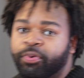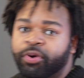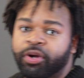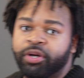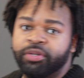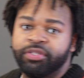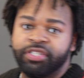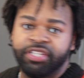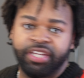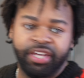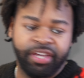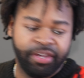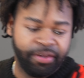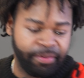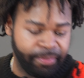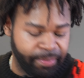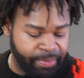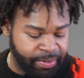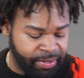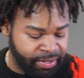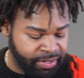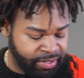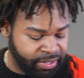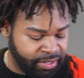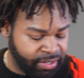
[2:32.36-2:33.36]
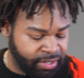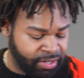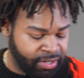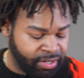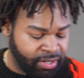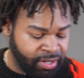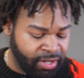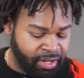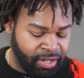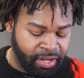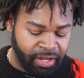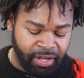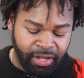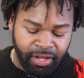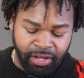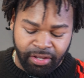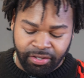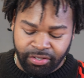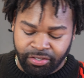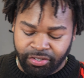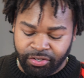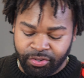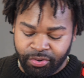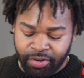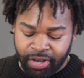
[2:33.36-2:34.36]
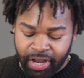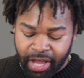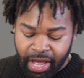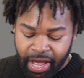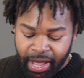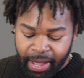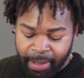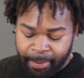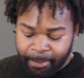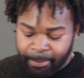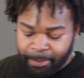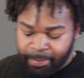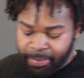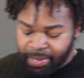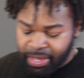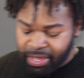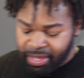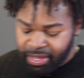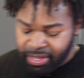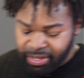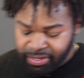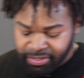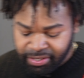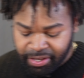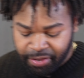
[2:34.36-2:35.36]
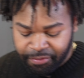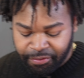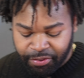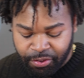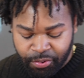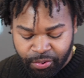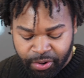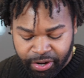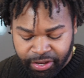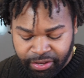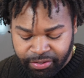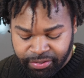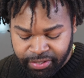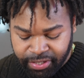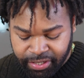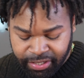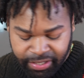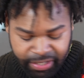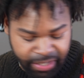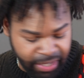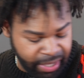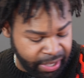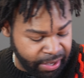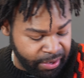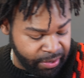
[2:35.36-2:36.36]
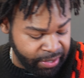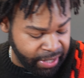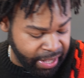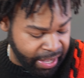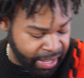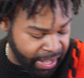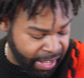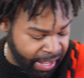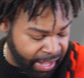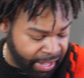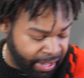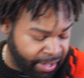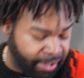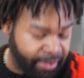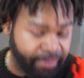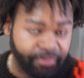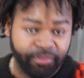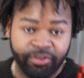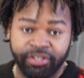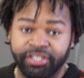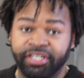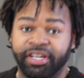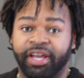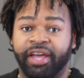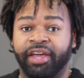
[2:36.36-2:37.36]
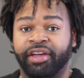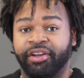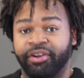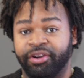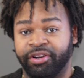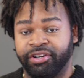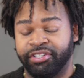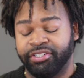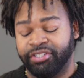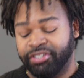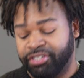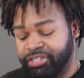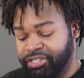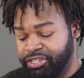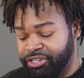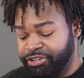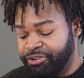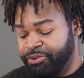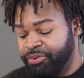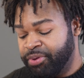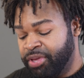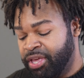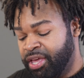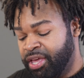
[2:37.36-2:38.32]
pro tip. Do not mix, if you are using a scale like I am, which I encourage you to